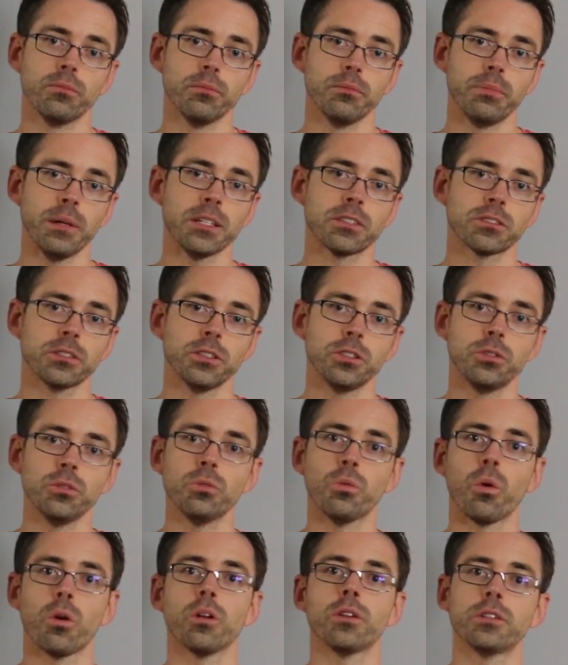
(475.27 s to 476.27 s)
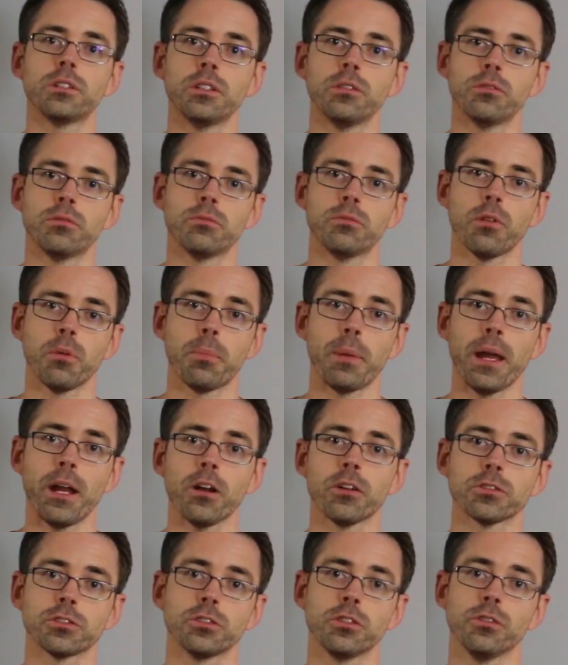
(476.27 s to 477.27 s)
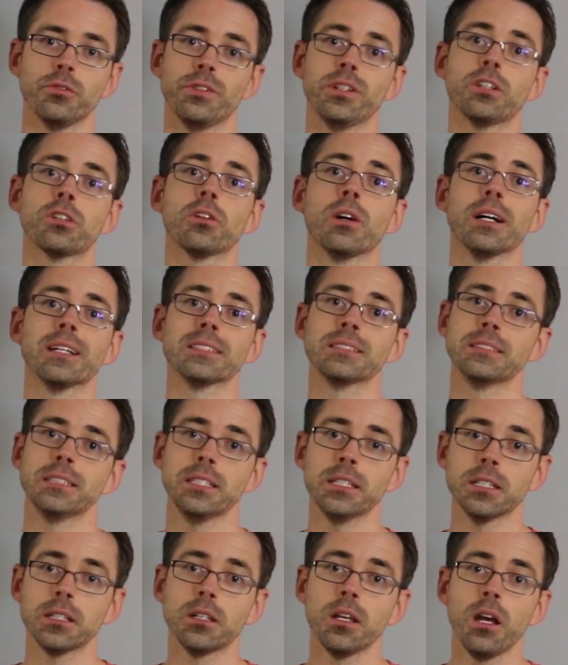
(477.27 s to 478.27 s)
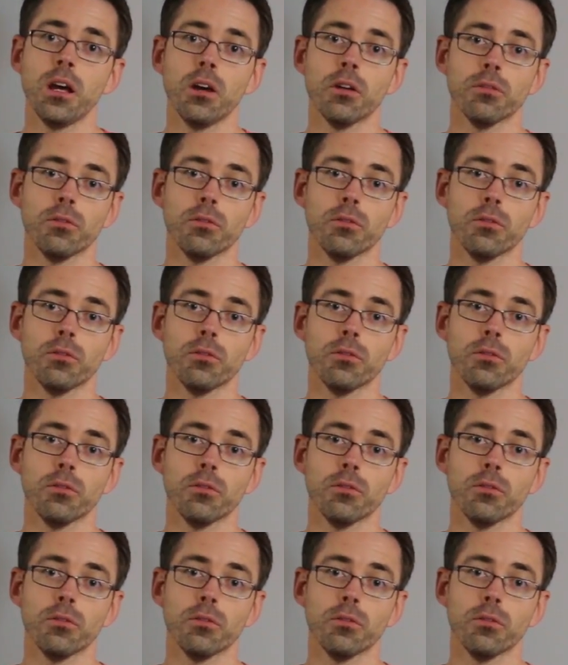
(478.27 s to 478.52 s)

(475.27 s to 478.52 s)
basically do warranty repairs on your vehicle as needed.